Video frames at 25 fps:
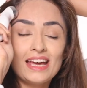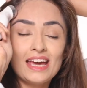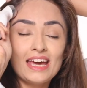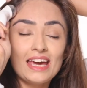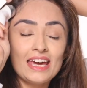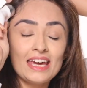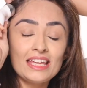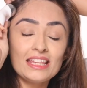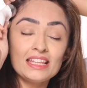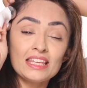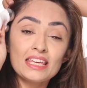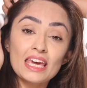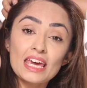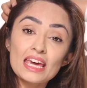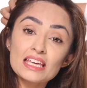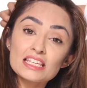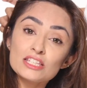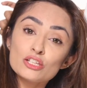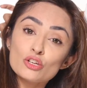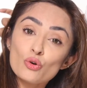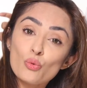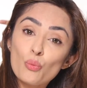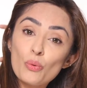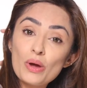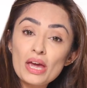In case
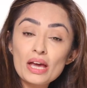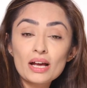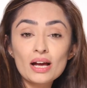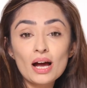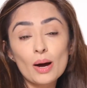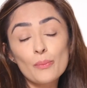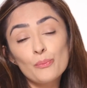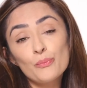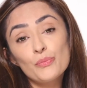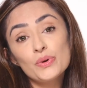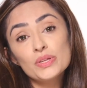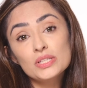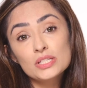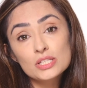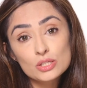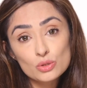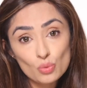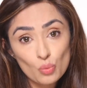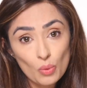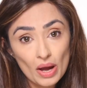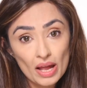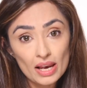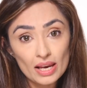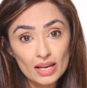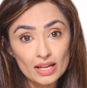you wake up with
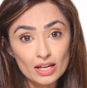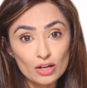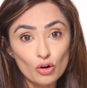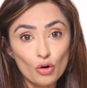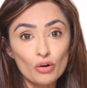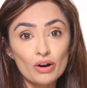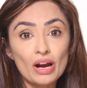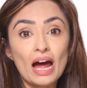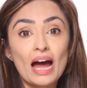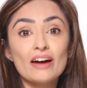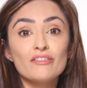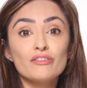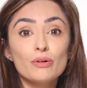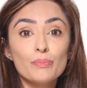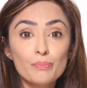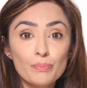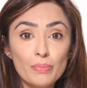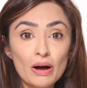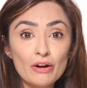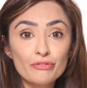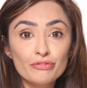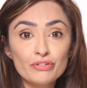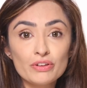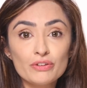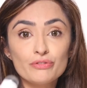swelling or have a
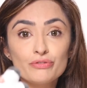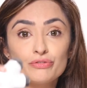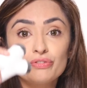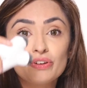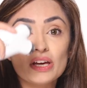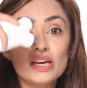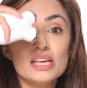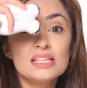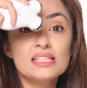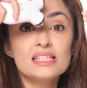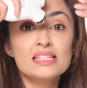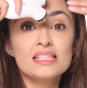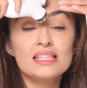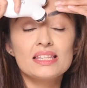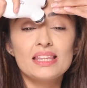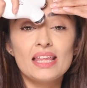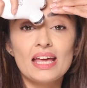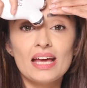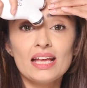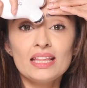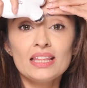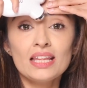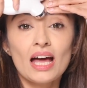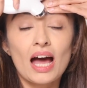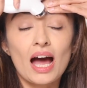puffy face,
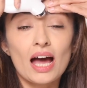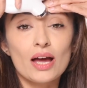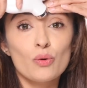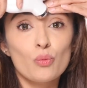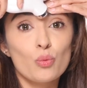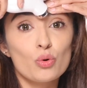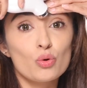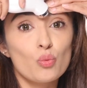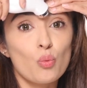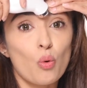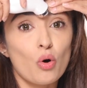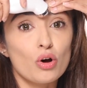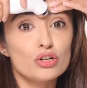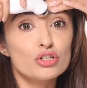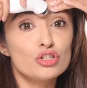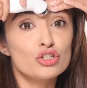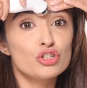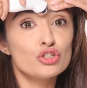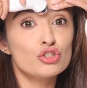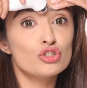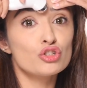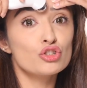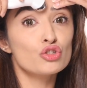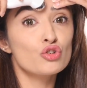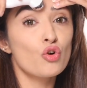then I would want
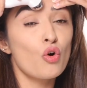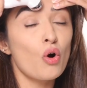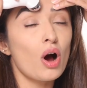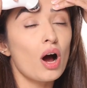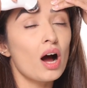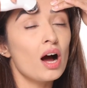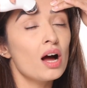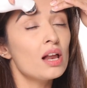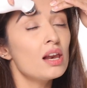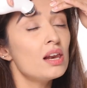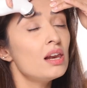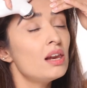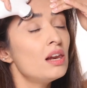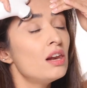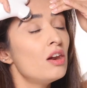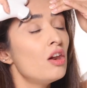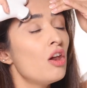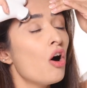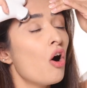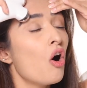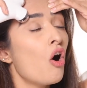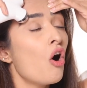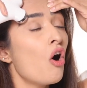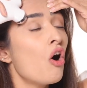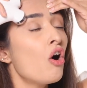you to go
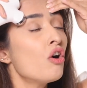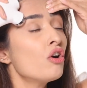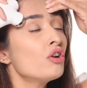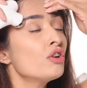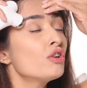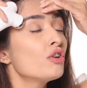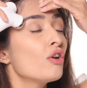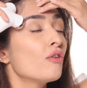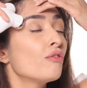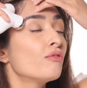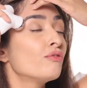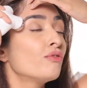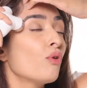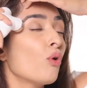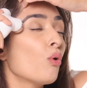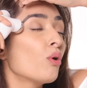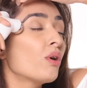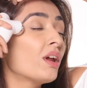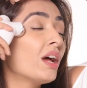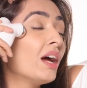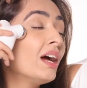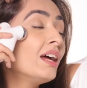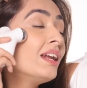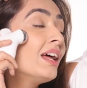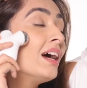along your
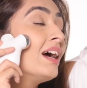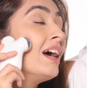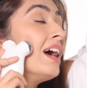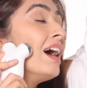forehead